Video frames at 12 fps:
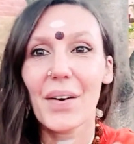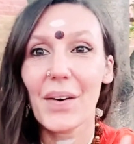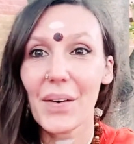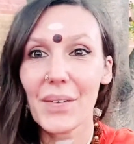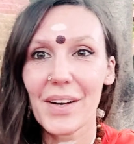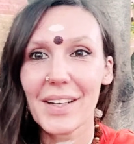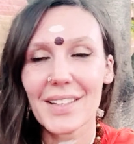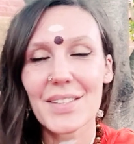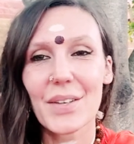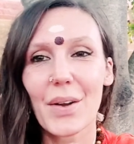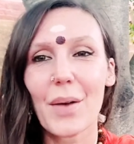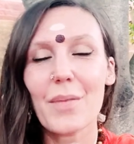
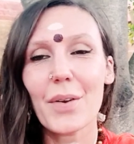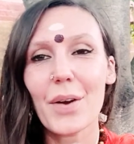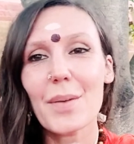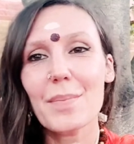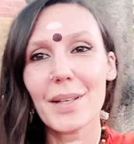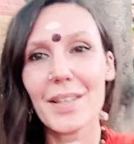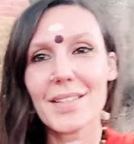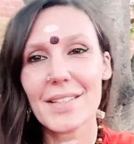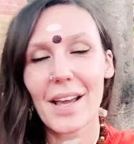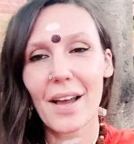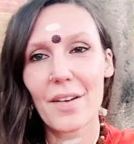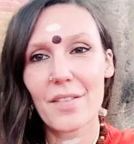Alrighty, so I'm very blessed
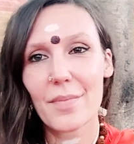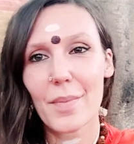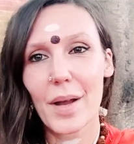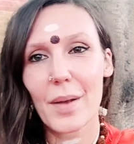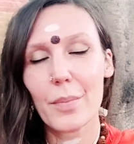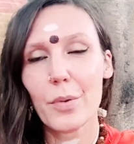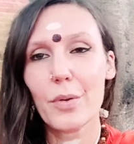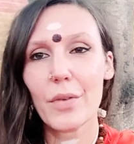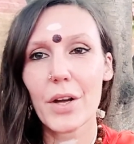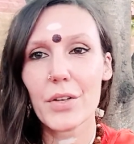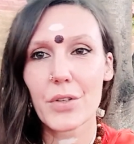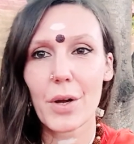to have my
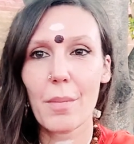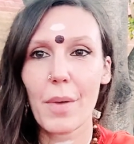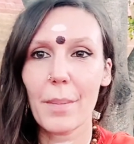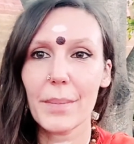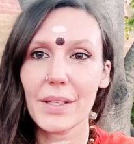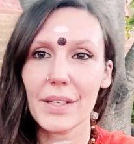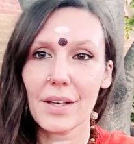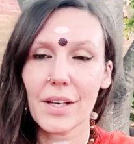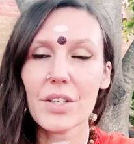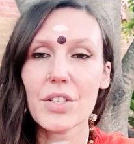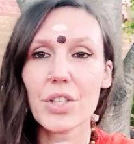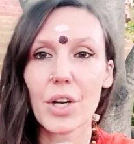Purvasha mum
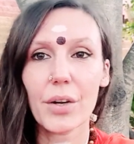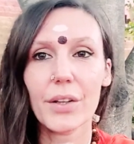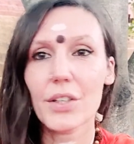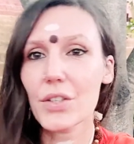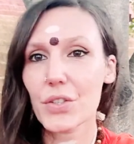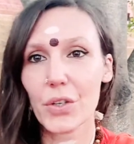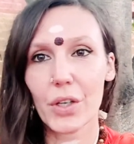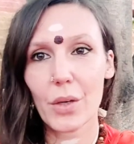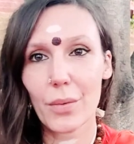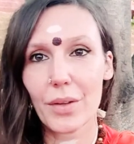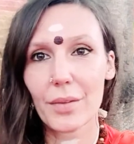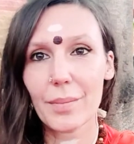here sharing this
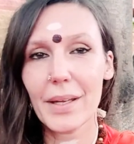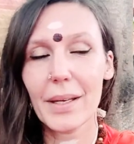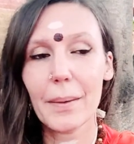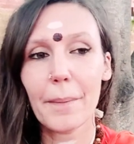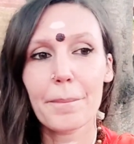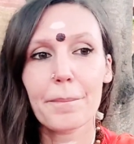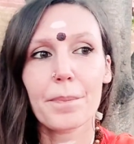journey with me.